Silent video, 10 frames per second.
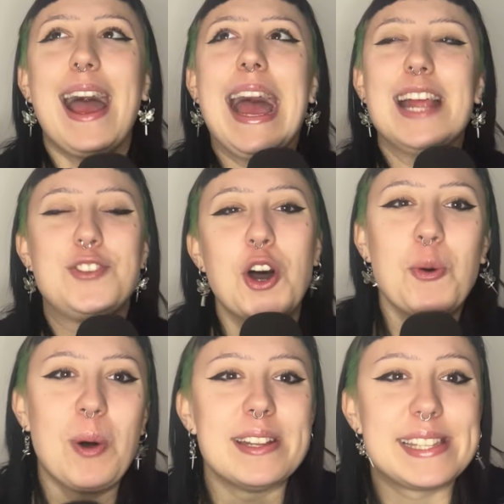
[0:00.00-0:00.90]
I
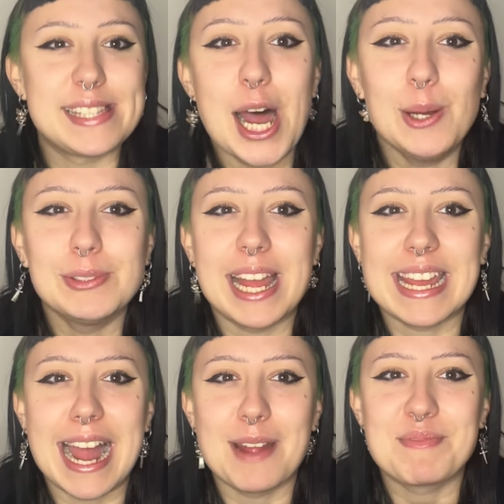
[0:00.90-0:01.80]
don't want to sound
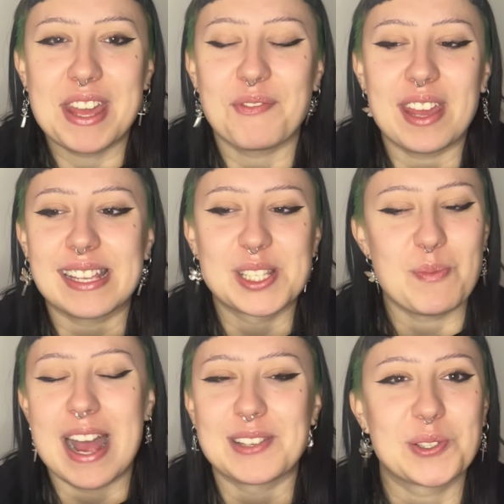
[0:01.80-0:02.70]
like I'm giving
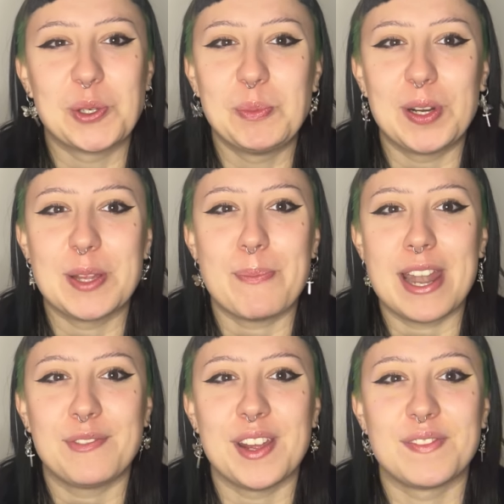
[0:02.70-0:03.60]
Smart Schoolboy the
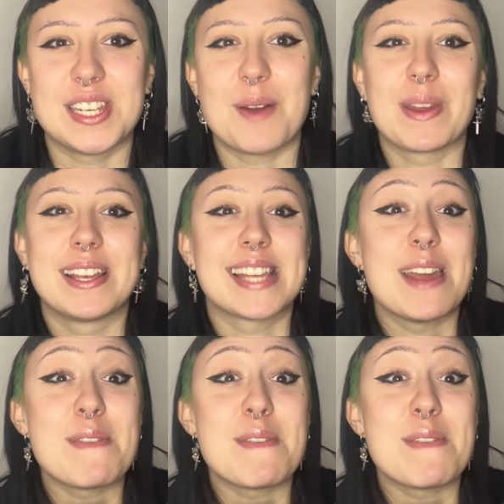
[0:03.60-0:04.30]
benefit of the doubt because I am